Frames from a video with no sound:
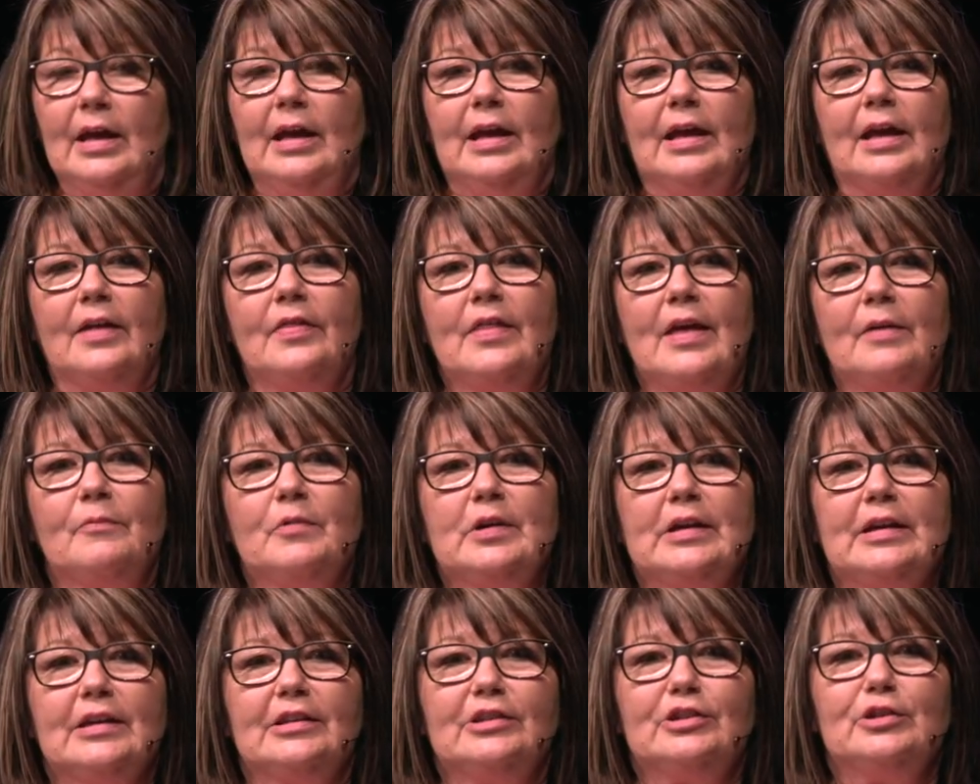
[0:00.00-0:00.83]
And then we
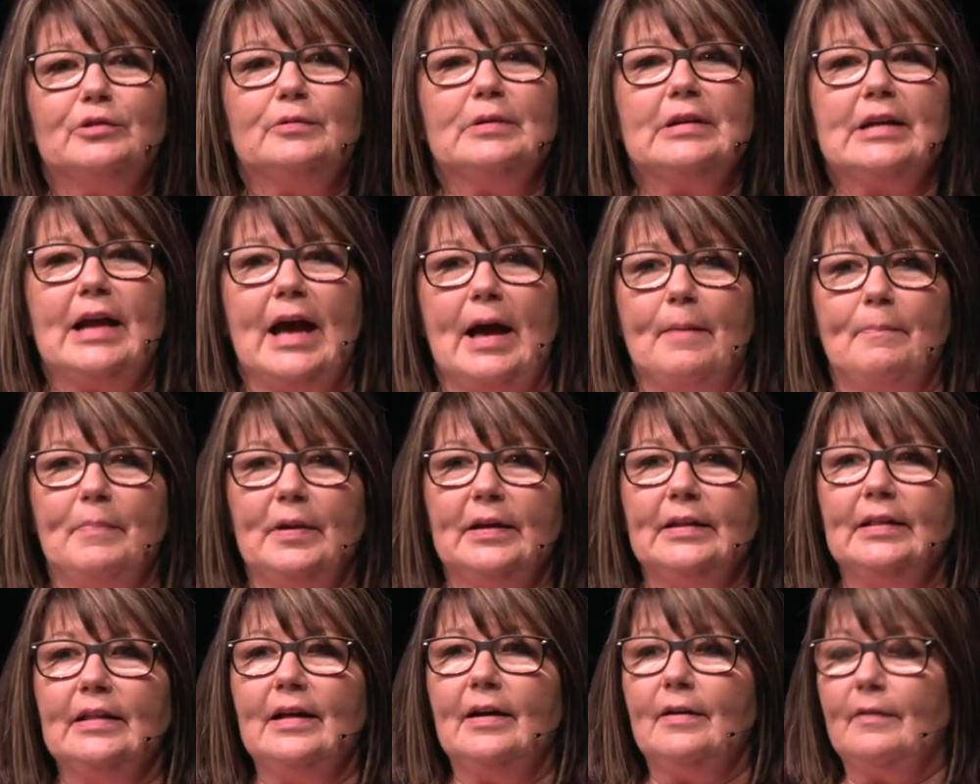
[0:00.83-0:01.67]
get to
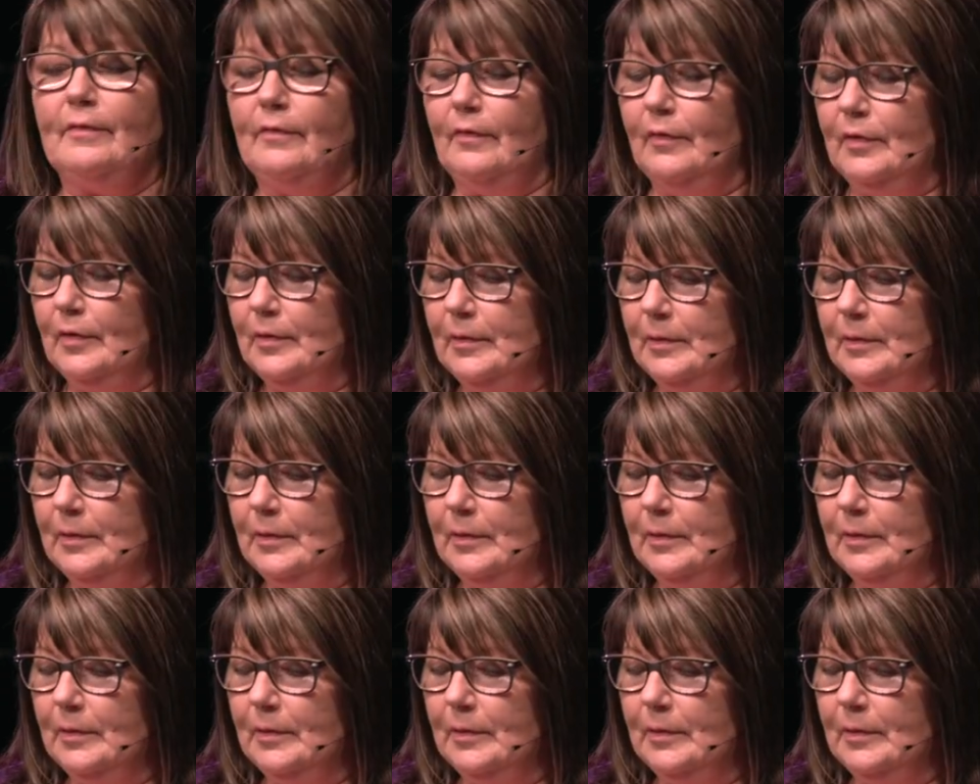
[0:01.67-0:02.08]
agape love.